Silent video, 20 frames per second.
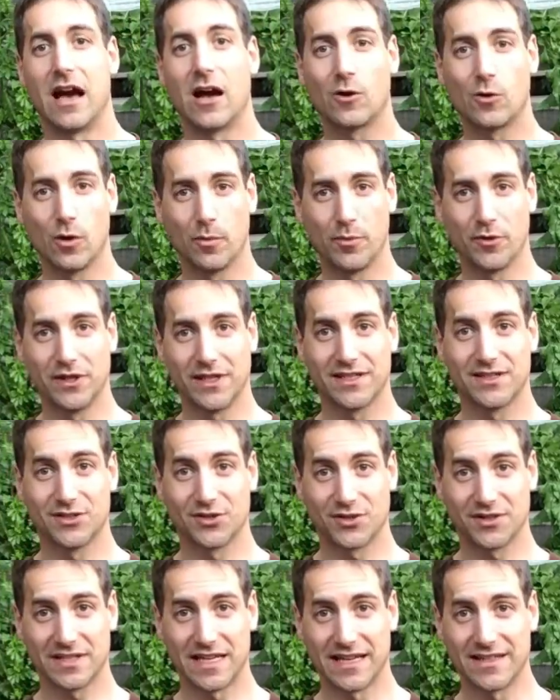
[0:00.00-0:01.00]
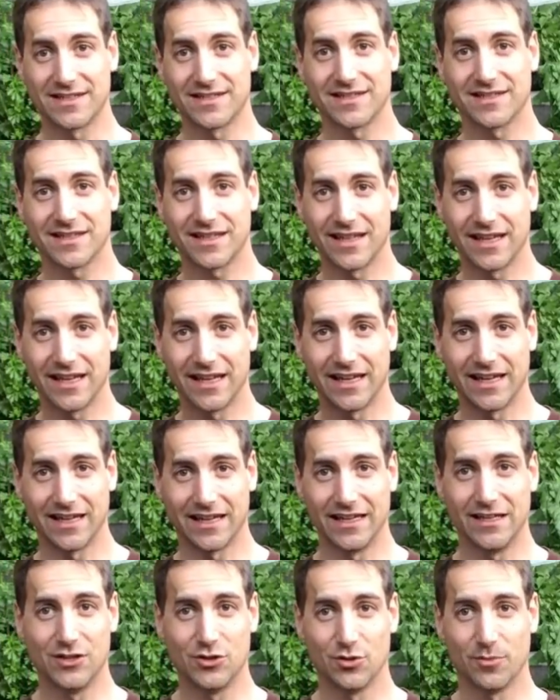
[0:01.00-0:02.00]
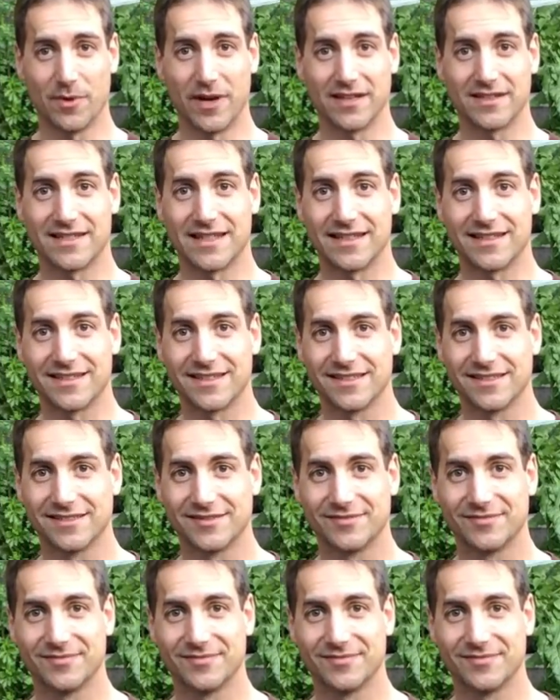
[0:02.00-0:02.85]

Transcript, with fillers: aquaponic success in your mindset.